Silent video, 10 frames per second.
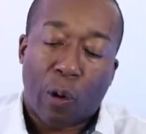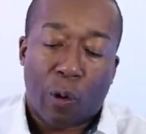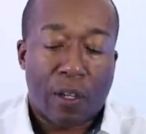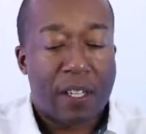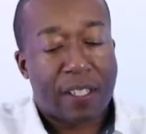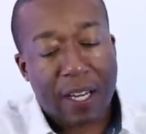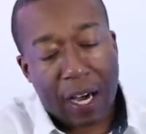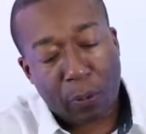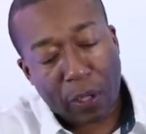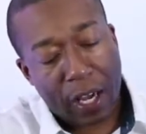On this
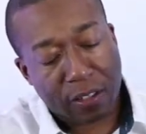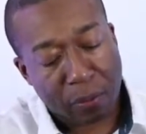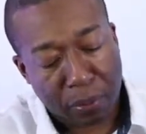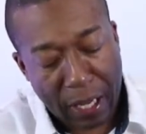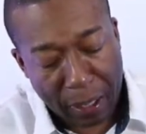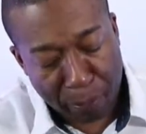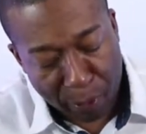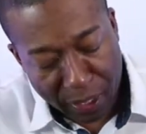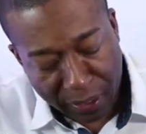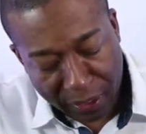side we have some black
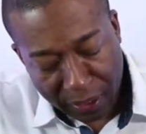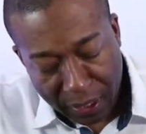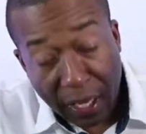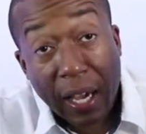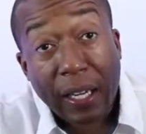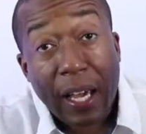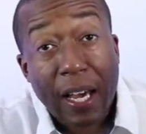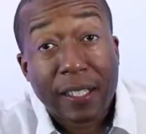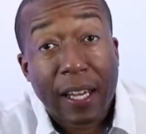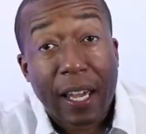branding, and it
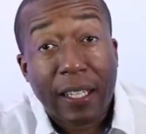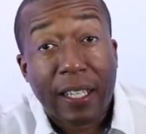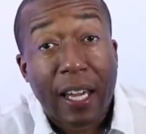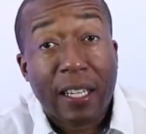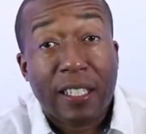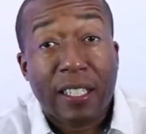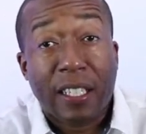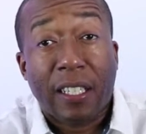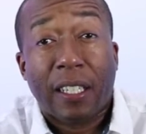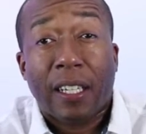has
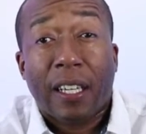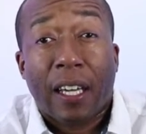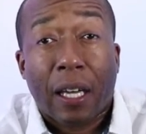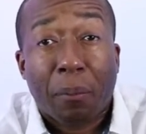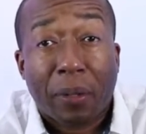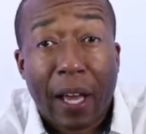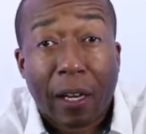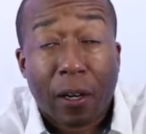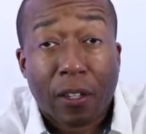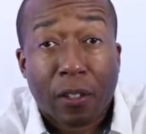AKG in black
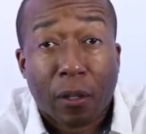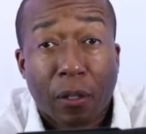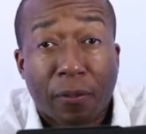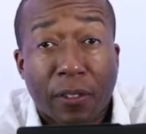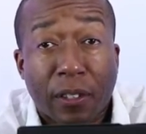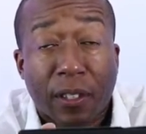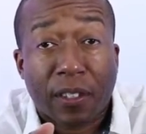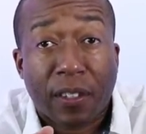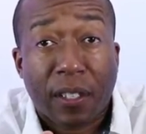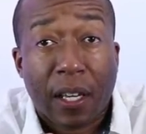also. Hopefully you can
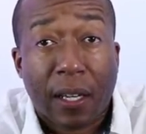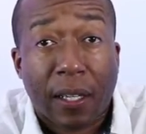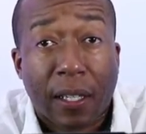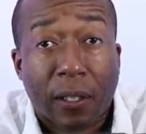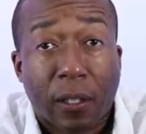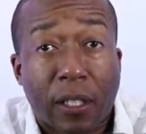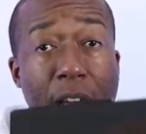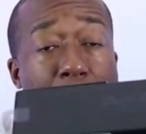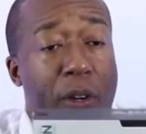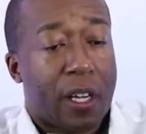see that. I got a good
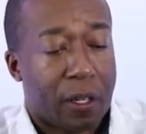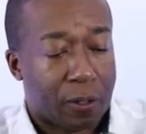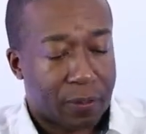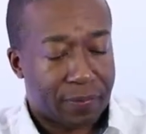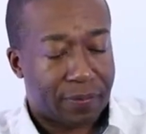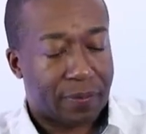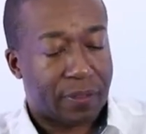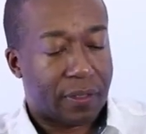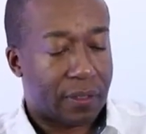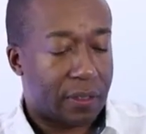camera angle.
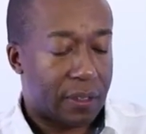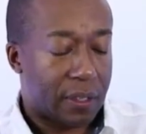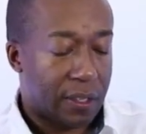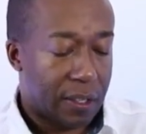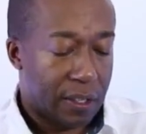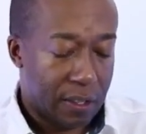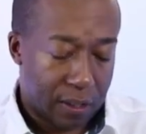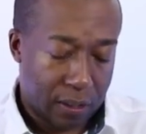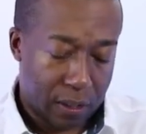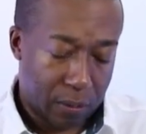
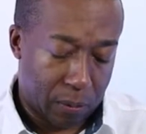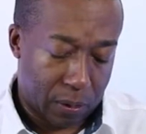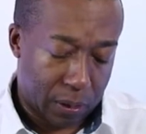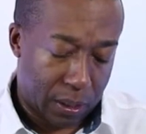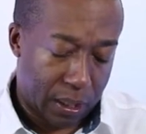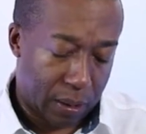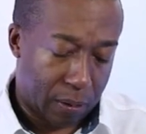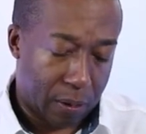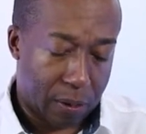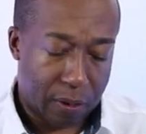So we'll go ahead
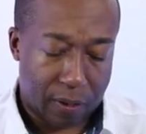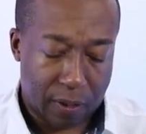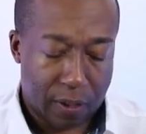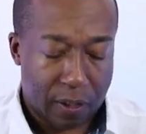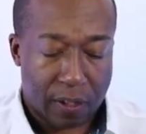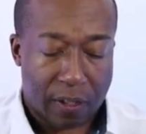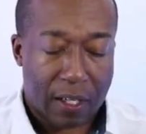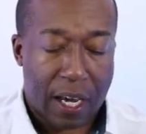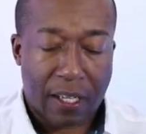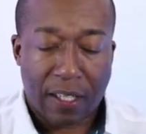and
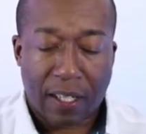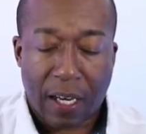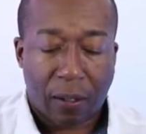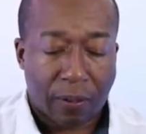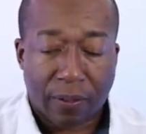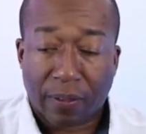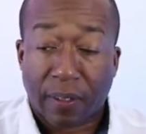slide these out.